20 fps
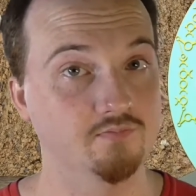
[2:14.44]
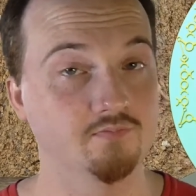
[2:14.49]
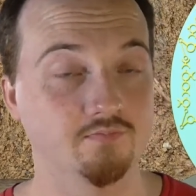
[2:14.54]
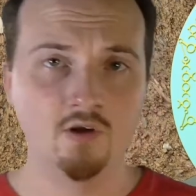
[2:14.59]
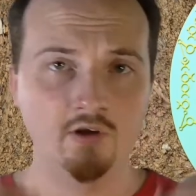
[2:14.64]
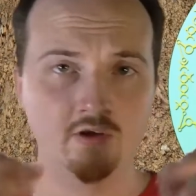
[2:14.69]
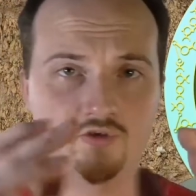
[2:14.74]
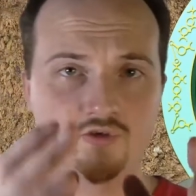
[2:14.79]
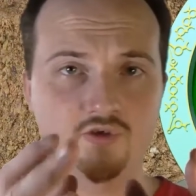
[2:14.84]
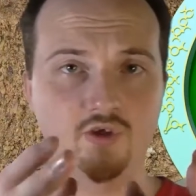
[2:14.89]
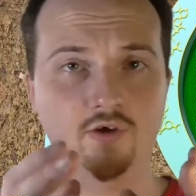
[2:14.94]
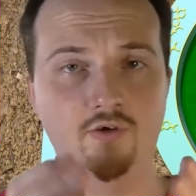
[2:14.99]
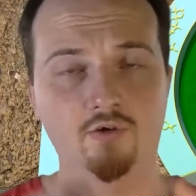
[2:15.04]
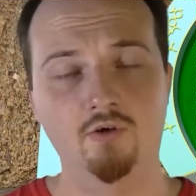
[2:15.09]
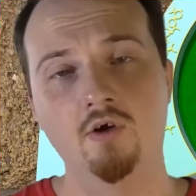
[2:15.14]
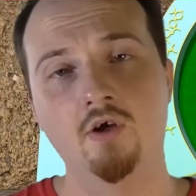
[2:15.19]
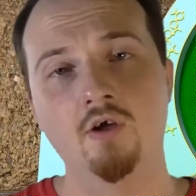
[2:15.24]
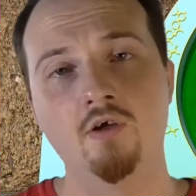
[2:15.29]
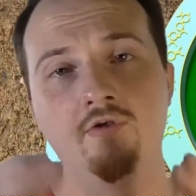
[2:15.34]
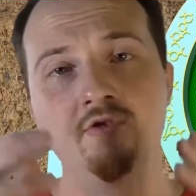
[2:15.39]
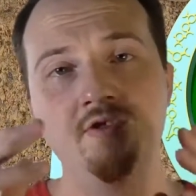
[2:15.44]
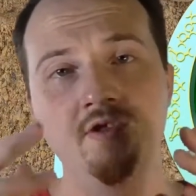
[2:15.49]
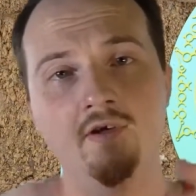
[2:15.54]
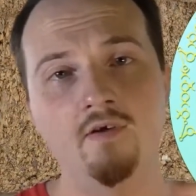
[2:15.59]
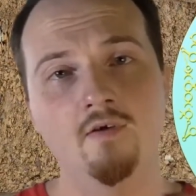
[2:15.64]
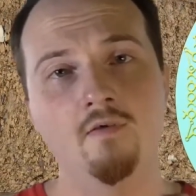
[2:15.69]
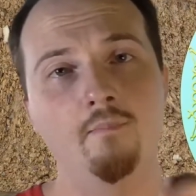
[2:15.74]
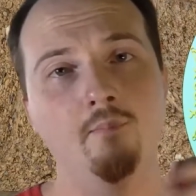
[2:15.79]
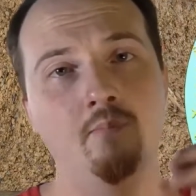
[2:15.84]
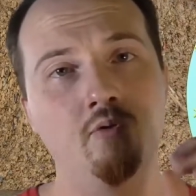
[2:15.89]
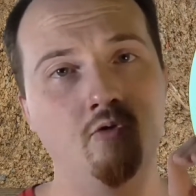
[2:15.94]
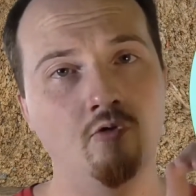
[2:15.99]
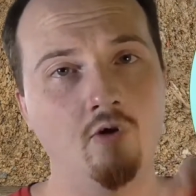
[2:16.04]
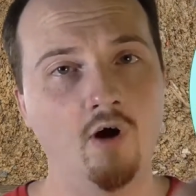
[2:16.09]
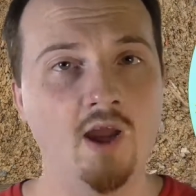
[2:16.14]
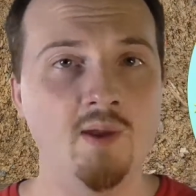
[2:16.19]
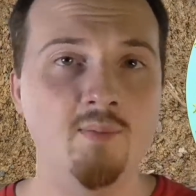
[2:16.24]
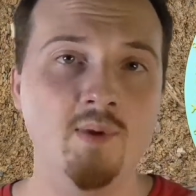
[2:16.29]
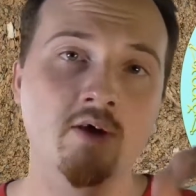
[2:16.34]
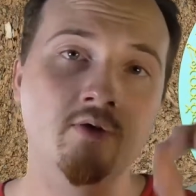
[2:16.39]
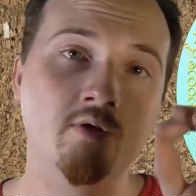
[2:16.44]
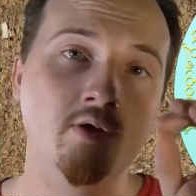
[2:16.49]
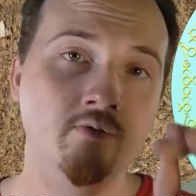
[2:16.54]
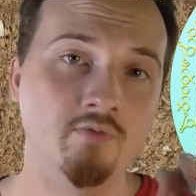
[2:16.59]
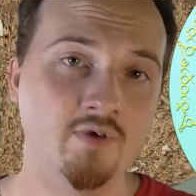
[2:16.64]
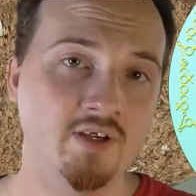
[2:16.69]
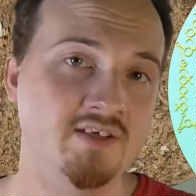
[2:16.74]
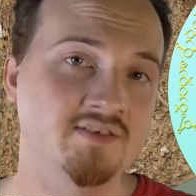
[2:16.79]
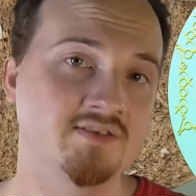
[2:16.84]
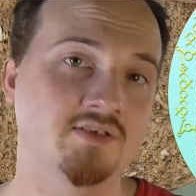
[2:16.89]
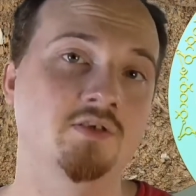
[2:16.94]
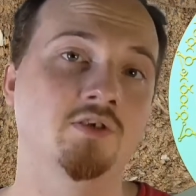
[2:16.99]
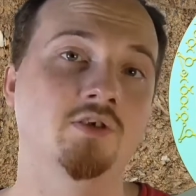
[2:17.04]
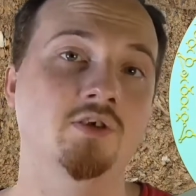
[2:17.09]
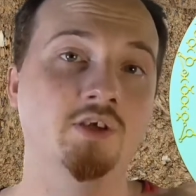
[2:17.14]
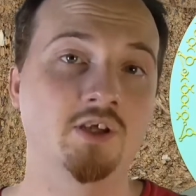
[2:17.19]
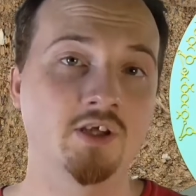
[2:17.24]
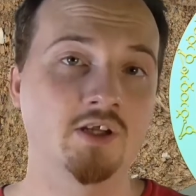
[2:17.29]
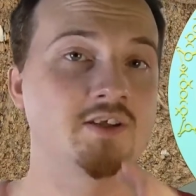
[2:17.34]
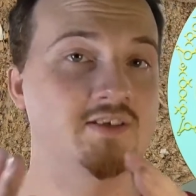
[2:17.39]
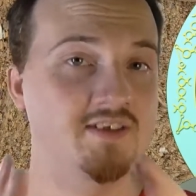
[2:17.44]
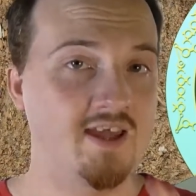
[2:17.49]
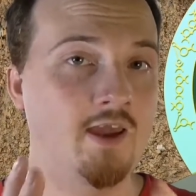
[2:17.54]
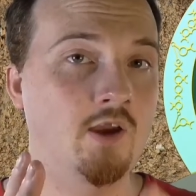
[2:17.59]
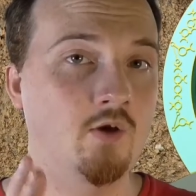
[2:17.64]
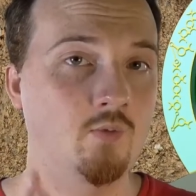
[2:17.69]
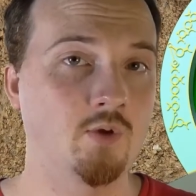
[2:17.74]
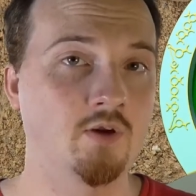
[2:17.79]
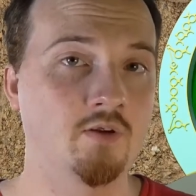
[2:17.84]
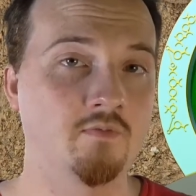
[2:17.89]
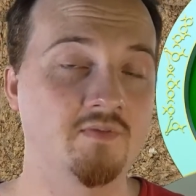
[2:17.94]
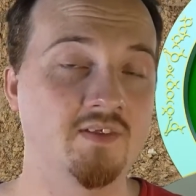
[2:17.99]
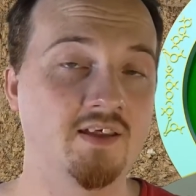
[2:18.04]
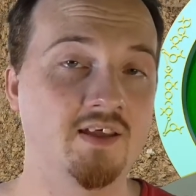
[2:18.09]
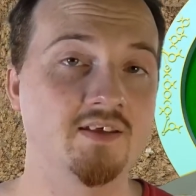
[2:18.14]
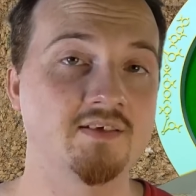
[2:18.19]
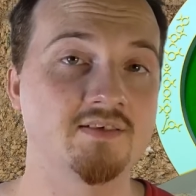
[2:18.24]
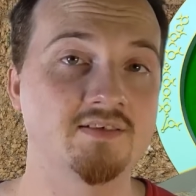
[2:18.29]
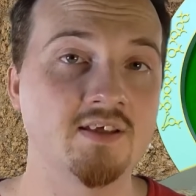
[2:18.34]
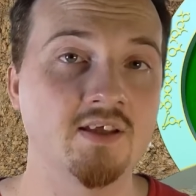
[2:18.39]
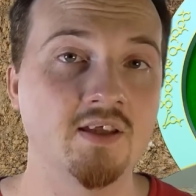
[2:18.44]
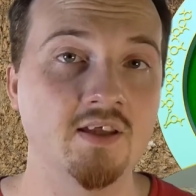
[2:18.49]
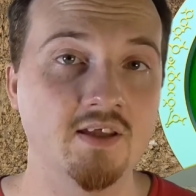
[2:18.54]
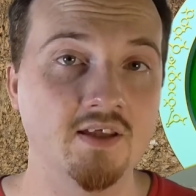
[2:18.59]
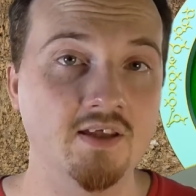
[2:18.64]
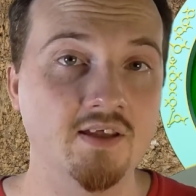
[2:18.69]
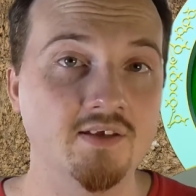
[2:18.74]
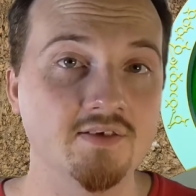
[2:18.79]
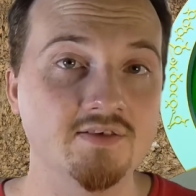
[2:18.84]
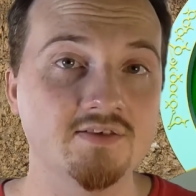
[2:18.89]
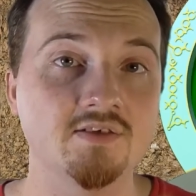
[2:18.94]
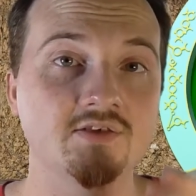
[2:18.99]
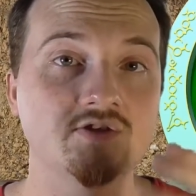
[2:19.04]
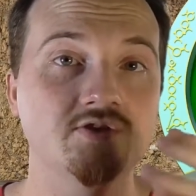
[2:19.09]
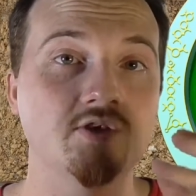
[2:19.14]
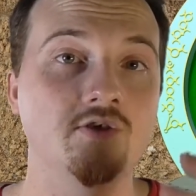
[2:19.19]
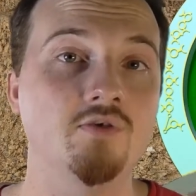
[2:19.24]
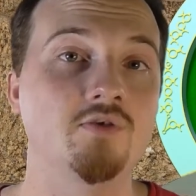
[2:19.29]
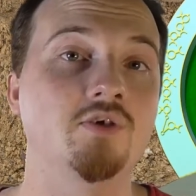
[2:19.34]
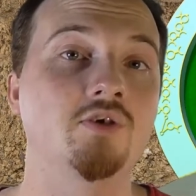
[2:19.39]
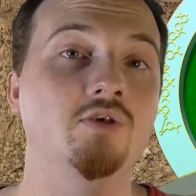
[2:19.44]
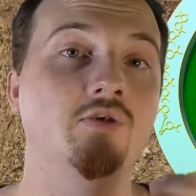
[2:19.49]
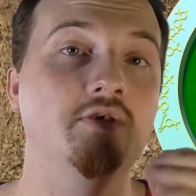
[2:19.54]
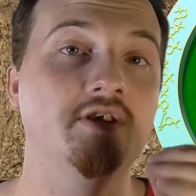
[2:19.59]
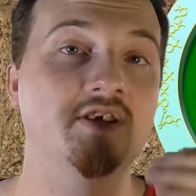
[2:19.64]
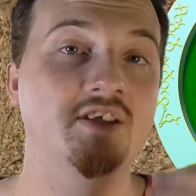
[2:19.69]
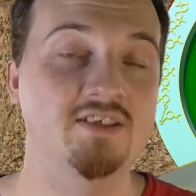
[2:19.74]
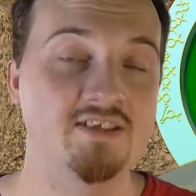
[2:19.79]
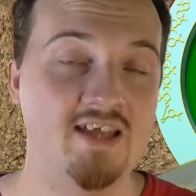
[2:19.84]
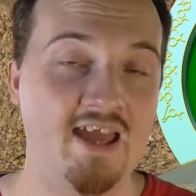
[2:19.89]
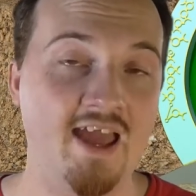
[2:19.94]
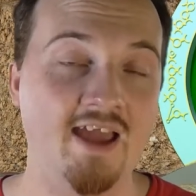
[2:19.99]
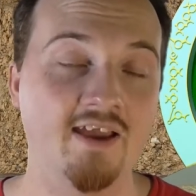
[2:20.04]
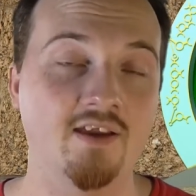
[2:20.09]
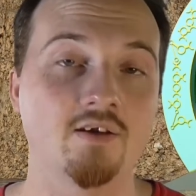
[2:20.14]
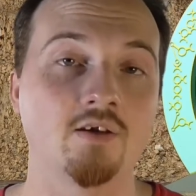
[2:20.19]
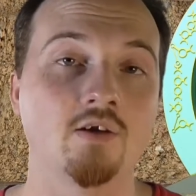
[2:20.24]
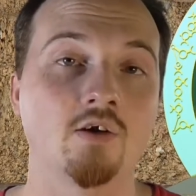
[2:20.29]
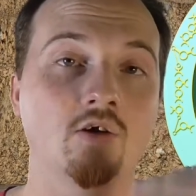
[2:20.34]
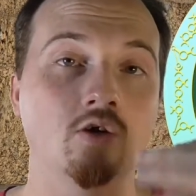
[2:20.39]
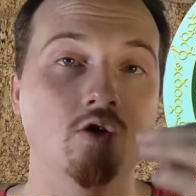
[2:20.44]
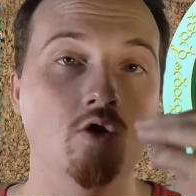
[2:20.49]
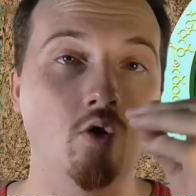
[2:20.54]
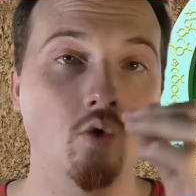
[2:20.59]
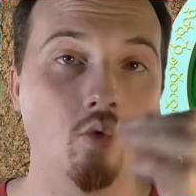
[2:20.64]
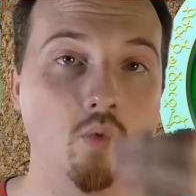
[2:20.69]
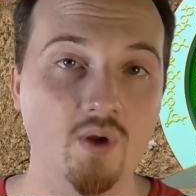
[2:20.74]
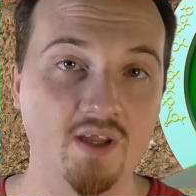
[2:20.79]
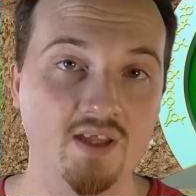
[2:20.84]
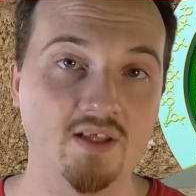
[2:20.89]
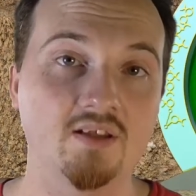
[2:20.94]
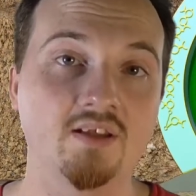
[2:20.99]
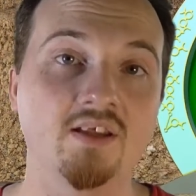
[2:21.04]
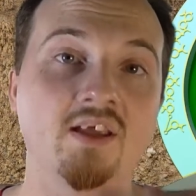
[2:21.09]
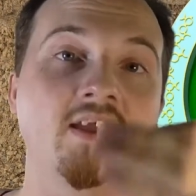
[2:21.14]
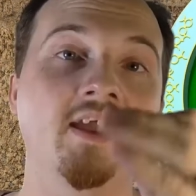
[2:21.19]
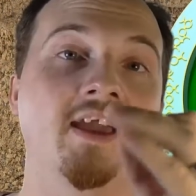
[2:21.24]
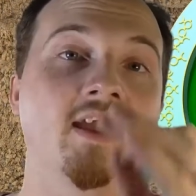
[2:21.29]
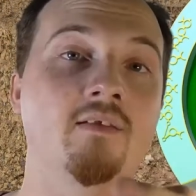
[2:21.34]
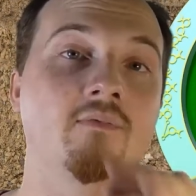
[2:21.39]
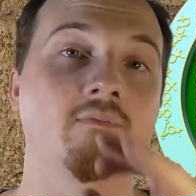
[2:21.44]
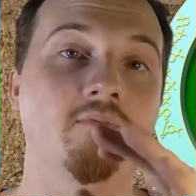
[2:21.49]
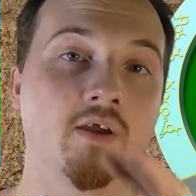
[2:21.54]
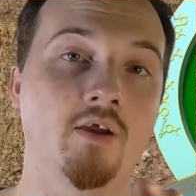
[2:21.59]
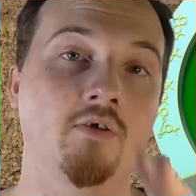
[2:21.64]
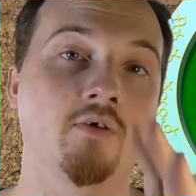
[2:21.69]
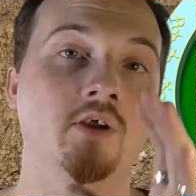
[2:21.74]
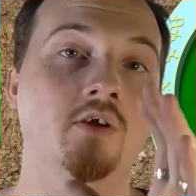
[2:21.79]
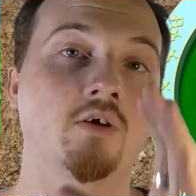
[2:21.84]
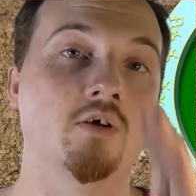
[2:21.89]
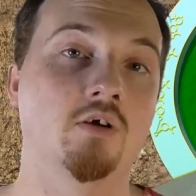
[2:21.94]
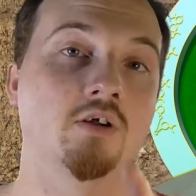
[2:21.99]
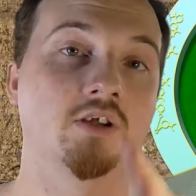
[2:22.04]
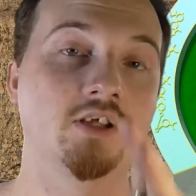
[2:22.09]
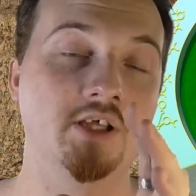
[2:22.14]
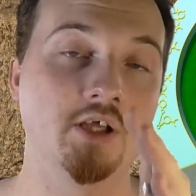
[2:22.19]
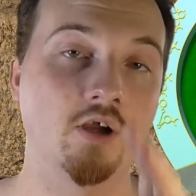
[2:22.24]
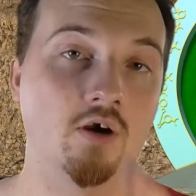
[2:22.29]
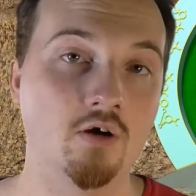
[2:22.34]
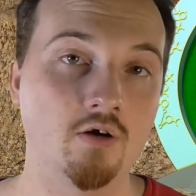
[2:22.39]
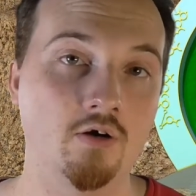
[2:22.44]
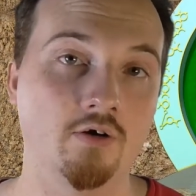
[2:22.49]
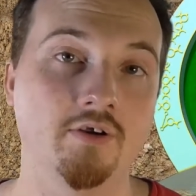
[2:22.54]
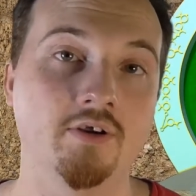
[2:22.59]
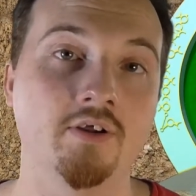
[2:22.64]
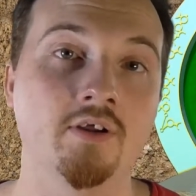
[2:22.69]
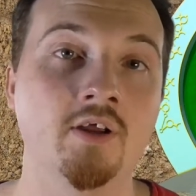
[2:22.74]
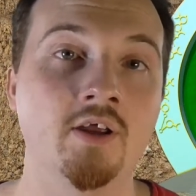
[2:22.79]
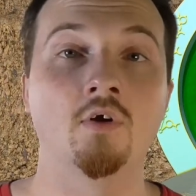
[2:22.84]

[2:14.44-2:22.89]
So, the primary reason you're going to take one of these is so that you can attack quickly and very early on.